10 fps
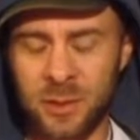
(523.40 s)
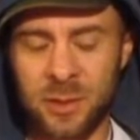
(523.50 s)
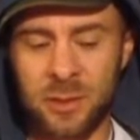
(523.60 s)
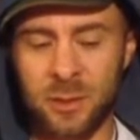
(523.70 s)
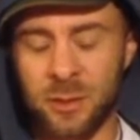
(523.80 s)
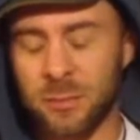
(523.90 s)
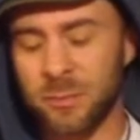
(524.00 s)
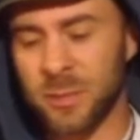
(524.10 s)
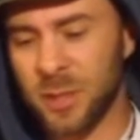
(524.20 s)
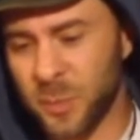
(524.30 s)

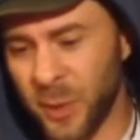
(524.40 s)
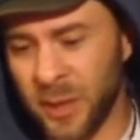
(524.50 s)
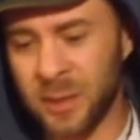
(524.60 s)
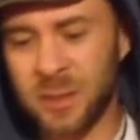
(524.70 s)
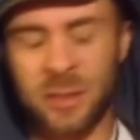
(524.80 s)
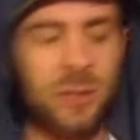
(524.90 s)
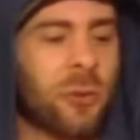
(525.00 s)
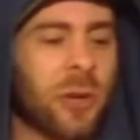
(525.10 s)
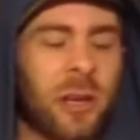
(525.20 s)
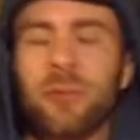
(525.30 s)
There's space
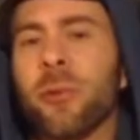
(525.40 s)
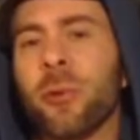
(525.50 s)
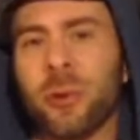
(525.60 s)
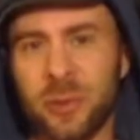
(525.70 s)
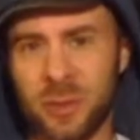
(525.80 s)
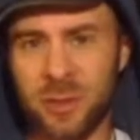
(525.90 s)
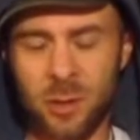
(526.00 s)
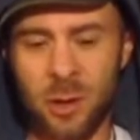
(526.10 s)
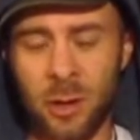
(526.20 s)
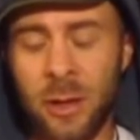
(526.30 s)
that's created for you in the
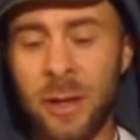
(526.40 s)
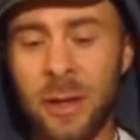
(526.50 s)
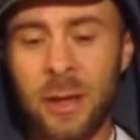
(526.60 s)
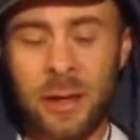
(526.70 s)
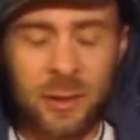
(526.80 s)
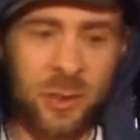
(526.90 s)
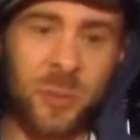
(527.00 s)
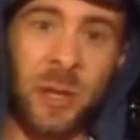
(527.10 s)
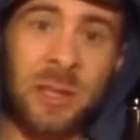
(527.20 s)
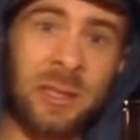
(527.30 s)
song.
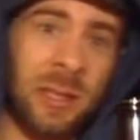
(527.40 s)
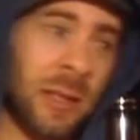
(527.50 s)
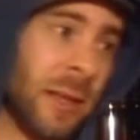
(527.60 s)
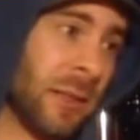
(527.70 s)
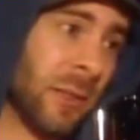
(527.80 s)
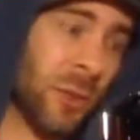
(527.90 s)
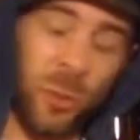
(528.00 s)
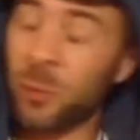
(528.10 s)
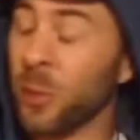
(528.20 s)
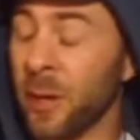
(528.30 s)
There's space that like the
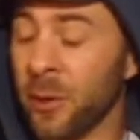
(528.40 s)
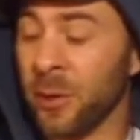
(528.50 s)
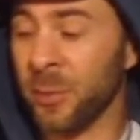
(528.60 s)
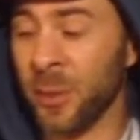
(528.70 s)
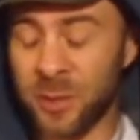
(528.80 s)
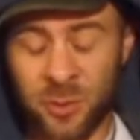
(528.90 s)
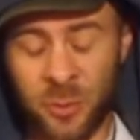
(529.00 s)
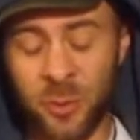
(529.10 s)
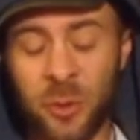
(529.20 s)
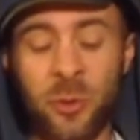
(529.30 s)
tuba player and the bass
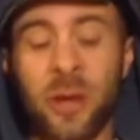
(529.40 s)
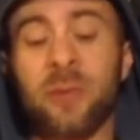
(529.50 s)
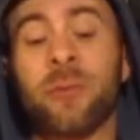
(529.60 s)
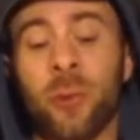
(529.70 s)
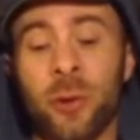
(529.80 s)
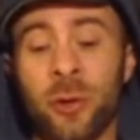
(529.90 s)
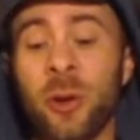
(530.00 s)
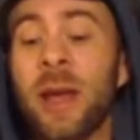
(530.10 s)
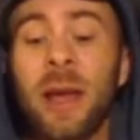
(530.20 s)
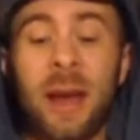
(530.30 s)
drummer create for
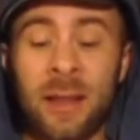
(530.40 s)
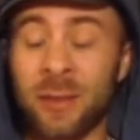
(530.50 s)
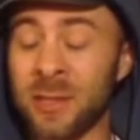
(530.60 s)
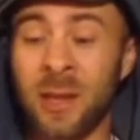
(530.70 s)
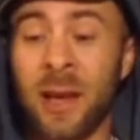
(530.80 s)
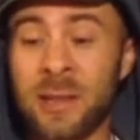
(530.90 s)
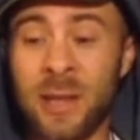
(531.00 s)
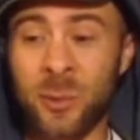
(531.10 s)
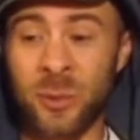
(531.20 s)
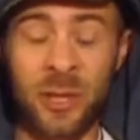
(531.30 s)
you. And there's a
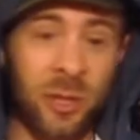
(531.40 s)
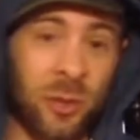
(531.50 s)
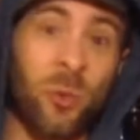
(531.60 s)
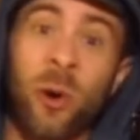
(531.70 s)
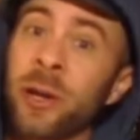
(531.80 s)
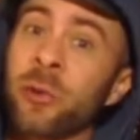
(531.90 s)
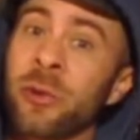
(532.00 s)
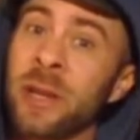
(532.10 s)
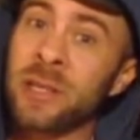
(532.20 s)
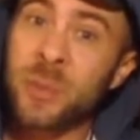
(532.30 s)
lot of times where like you want to
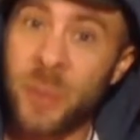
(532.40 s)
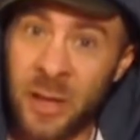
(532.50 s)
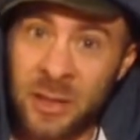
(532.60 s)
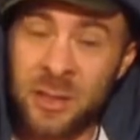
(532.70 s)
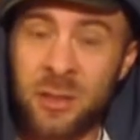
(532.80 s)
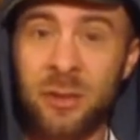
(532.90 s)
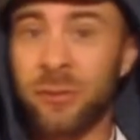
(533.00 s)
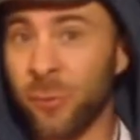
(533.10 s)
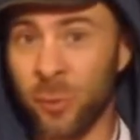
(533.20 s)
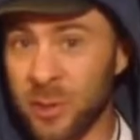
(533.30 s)
create space
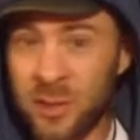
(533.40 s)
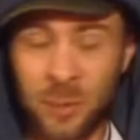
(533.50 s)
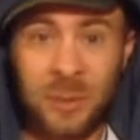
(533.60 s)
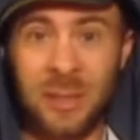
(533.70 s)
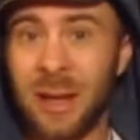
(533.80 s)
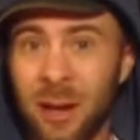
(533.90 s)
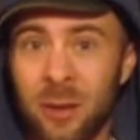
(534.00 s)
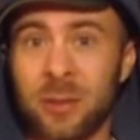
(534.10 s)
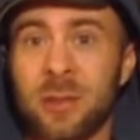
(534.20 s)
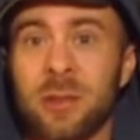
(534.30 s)
for something
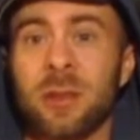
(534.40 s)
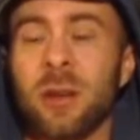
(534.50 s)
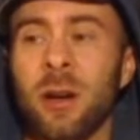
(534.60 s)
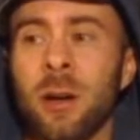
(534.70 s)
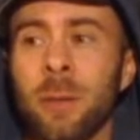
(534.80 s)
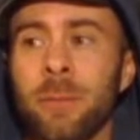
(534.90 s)
else.